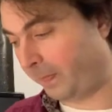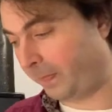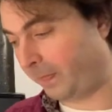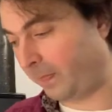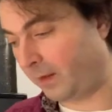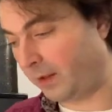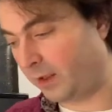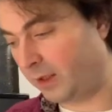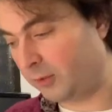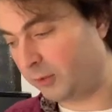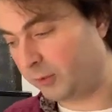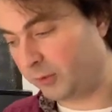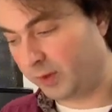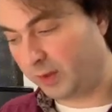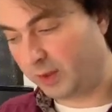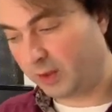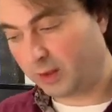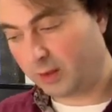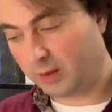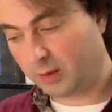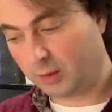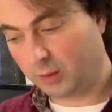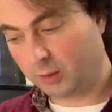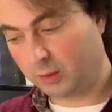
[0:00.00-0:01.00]
if we
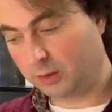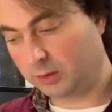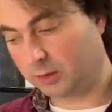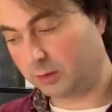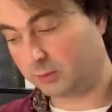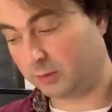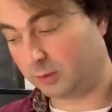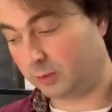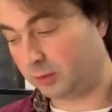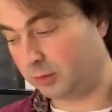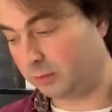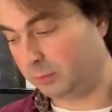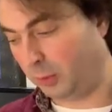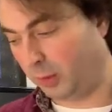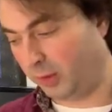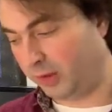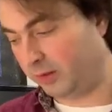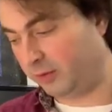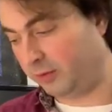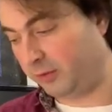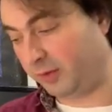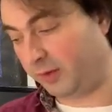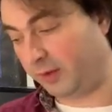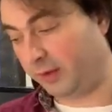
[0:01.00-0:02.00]
now want to
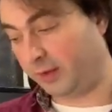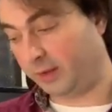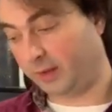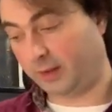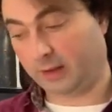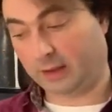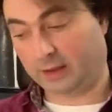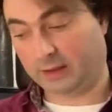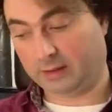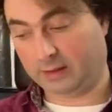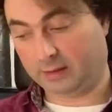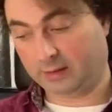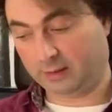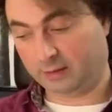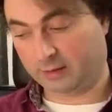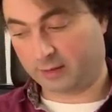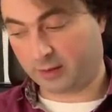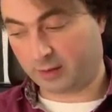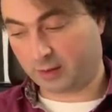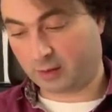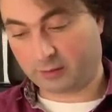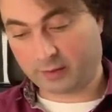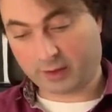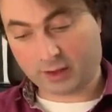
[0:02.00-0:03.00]
modify this
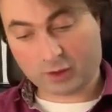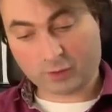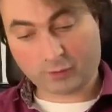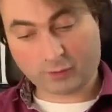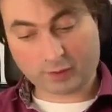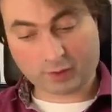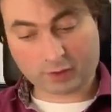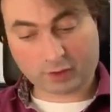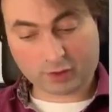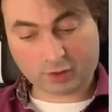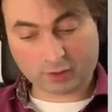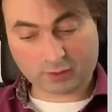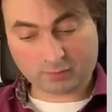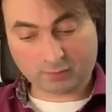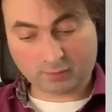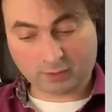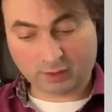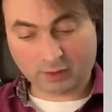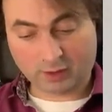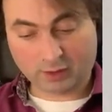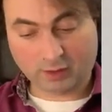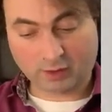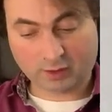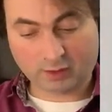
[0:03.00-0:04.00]
Green's function
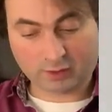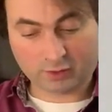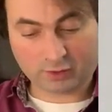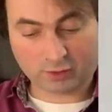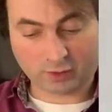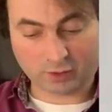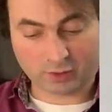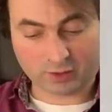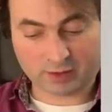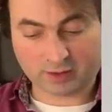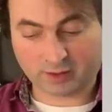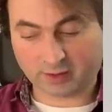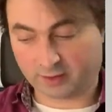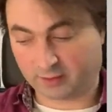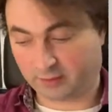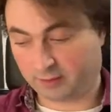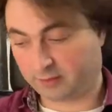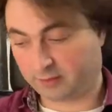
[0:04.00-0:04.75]
such that